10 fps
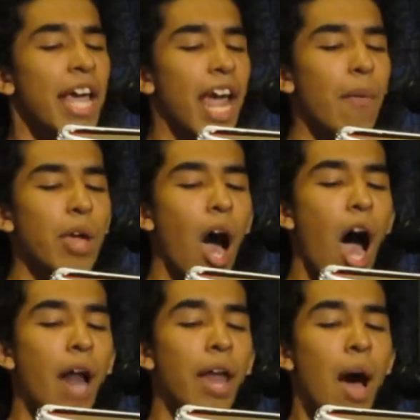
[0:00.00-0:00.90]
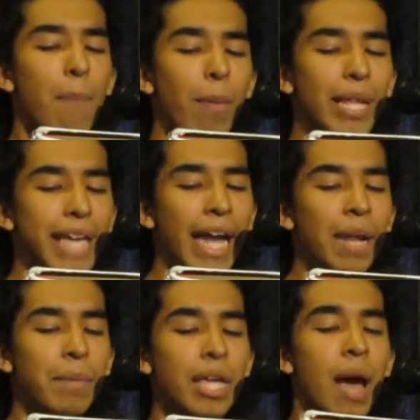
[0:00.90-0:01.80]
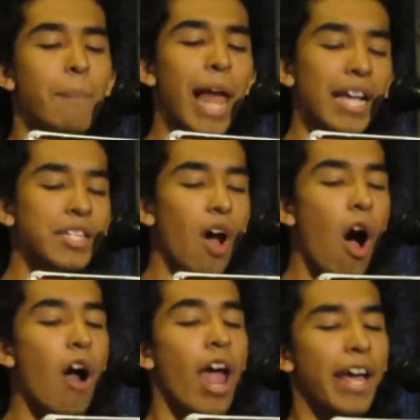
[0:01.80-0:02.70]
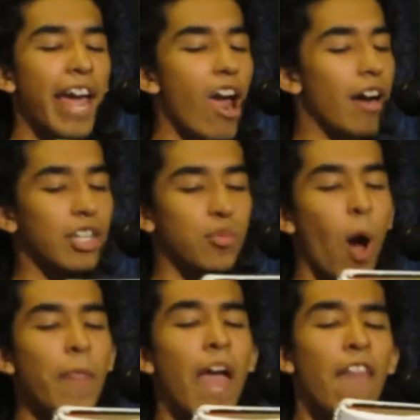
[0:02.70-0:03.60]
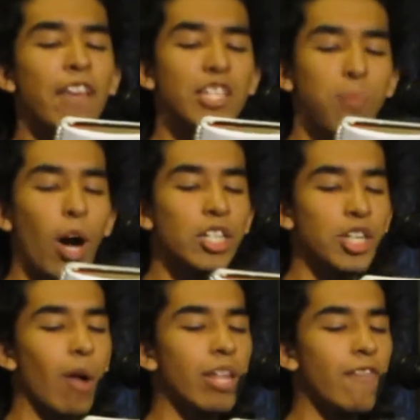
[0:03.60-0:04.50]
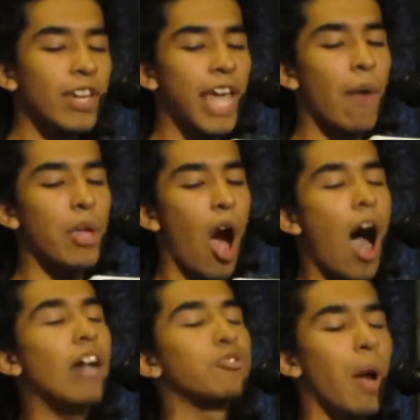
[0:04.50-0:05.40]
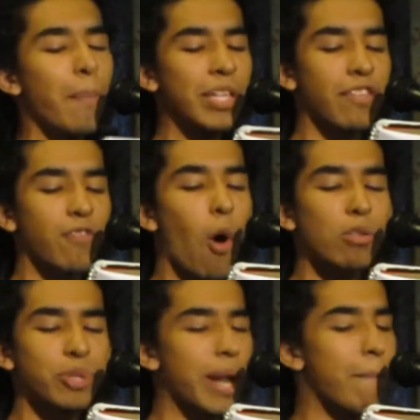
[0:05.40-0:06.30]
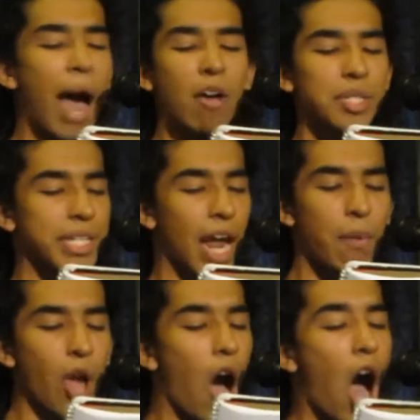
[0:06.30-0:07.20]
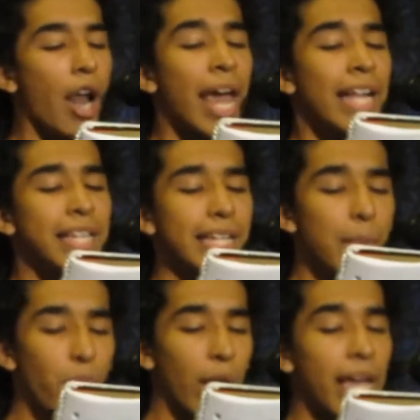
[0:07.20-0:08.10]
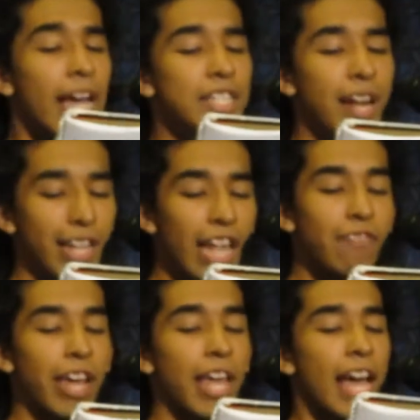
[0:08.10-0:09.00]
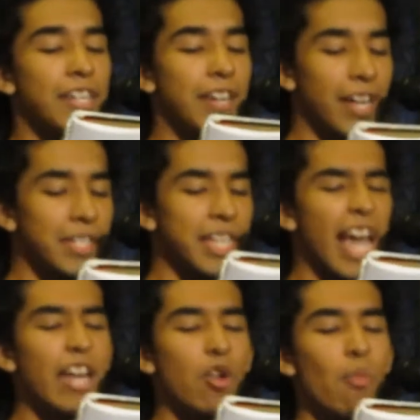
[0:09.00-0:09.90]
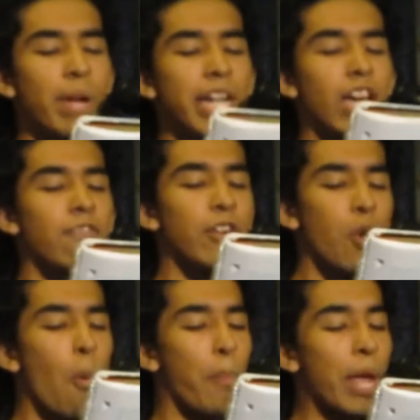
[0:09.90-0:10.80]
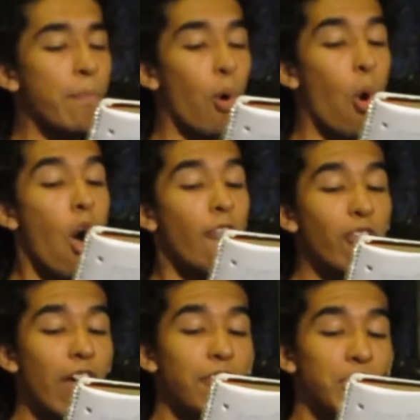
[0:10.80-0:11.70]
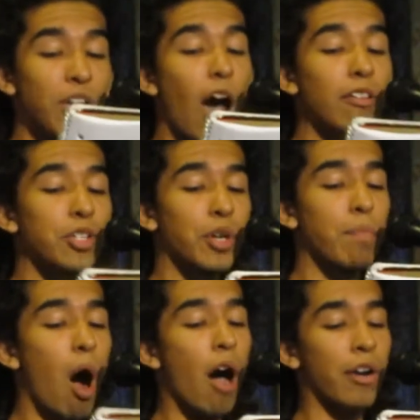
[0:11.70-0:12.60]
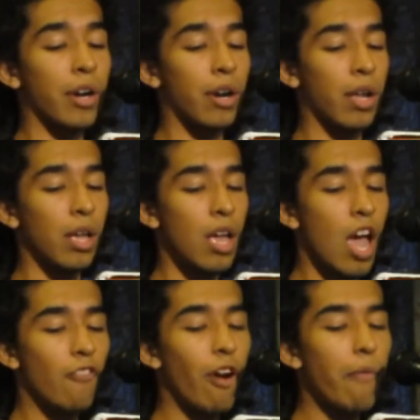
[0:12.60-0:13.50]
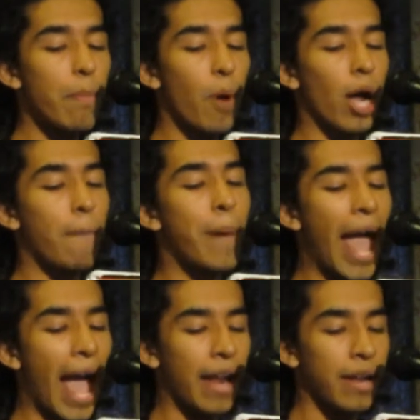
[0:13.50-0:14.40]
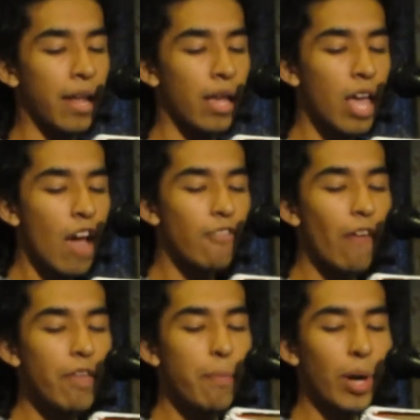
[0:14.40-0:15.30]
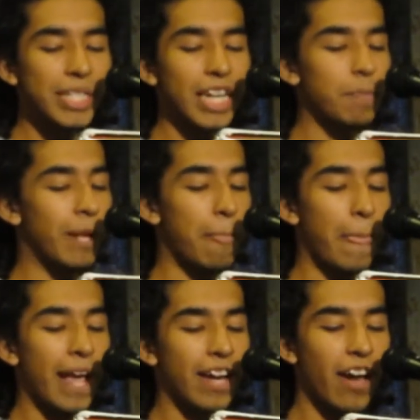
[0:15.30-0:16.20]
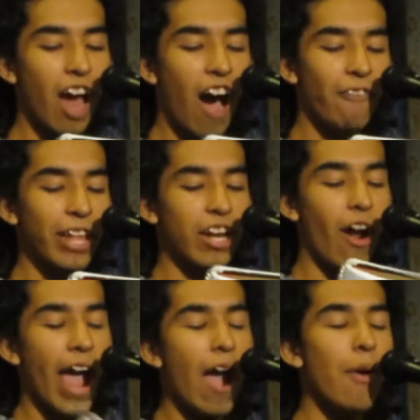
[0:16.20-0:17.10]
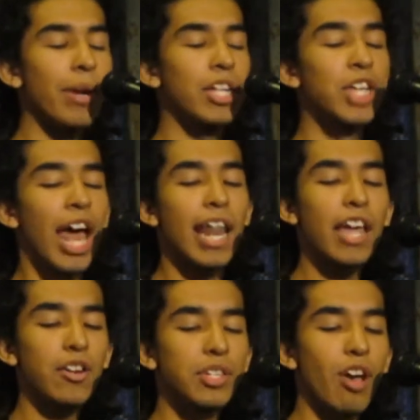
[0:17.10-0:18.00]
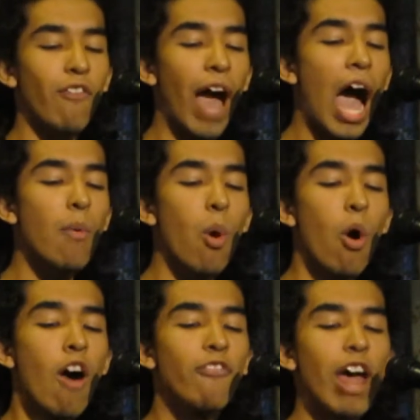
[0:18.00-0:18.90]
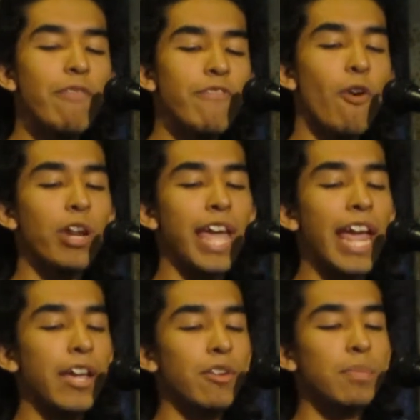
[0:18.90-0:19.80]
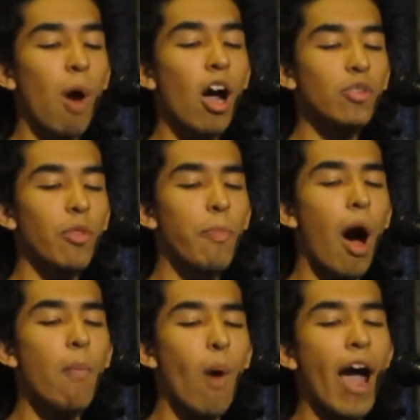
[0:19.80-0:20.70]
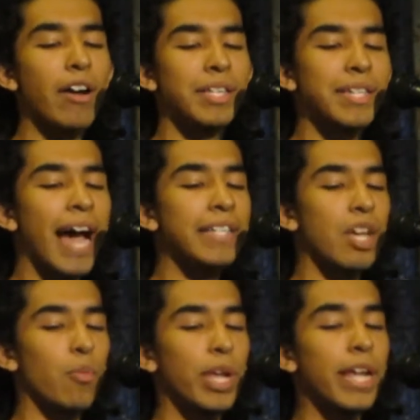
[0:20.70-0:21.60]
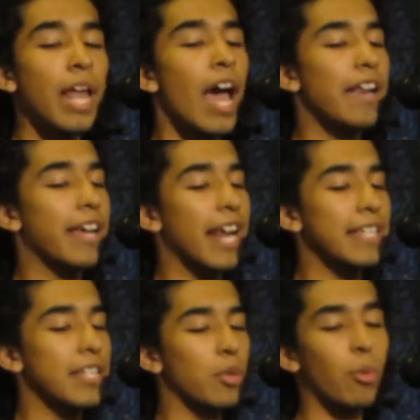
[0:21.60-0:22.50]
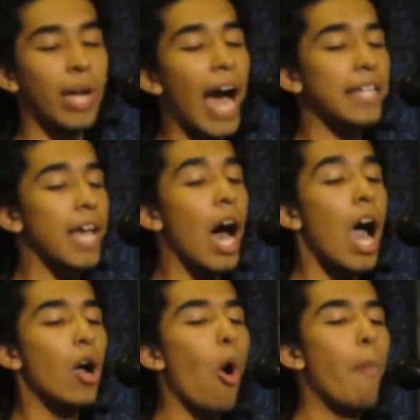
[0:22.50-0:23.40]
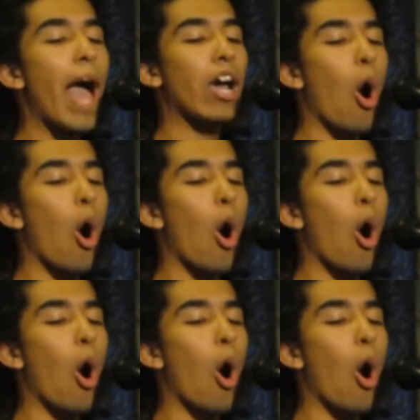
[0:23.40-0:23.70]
Carry on, public enemy, Black Star, KRS-One, this one shall live and carry on. Trumpets of Coltrane and Miles to carry on, to liberate, to elevate, to enunciate a new meaning of a new people for every scholar martyr, for every book banned, for every bush that's been cut off like our heritage, let yourself howl. For every 40 acres marked with barbed wire and signs that read, Regresa a tu casa, go back